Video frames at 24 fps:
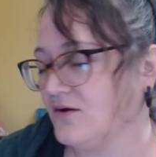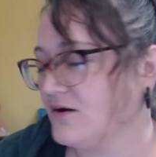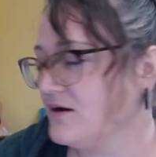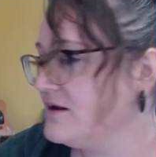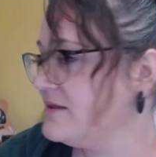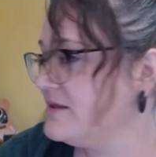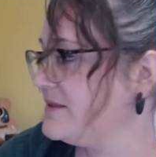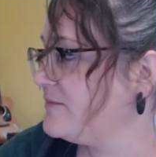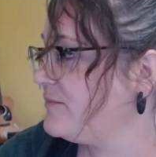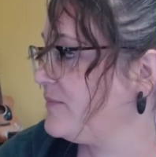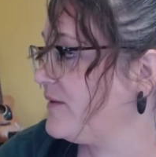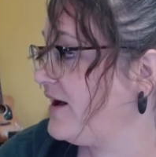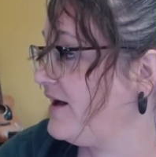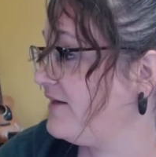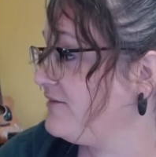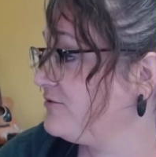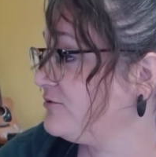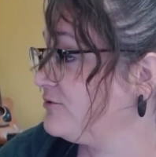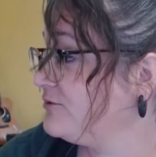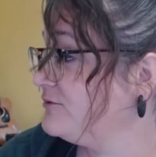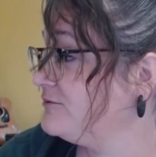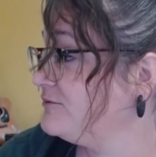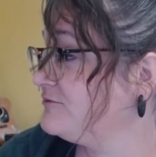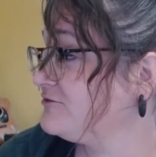in the
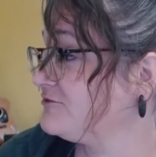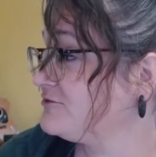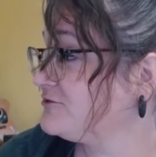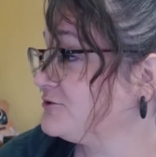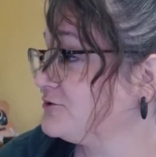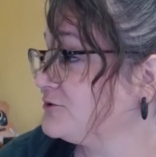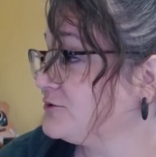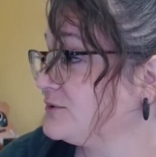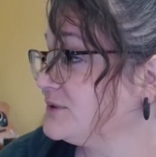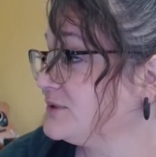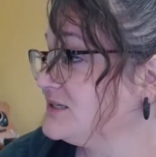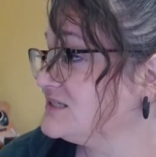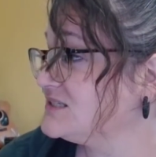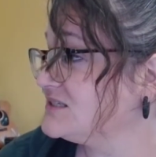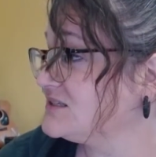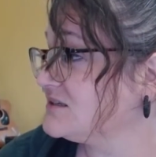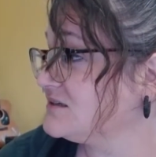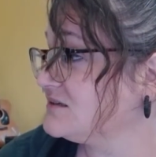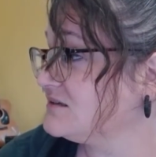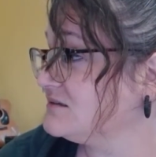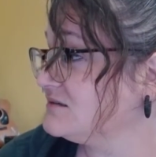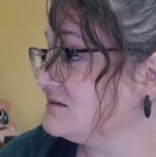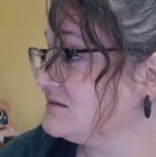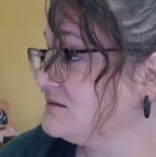bathroom for a
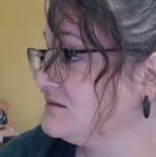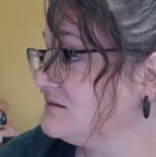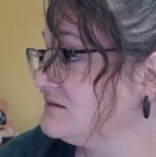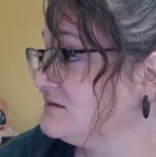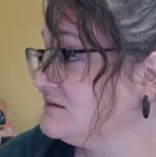reason.